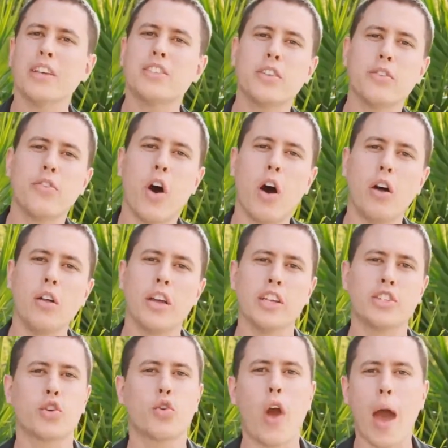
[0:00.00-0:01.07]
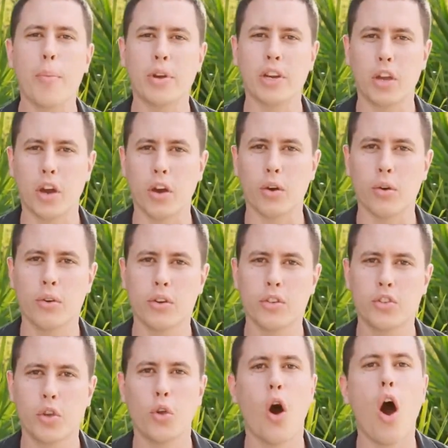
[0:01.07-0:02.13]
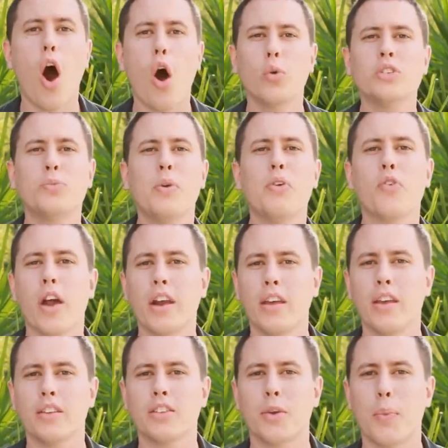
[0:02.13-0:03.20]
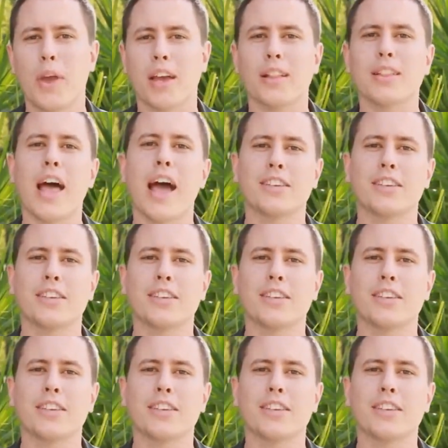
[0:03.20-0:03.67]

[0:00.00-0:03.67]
And best of all, it's grab and go, so you'll always be ready to make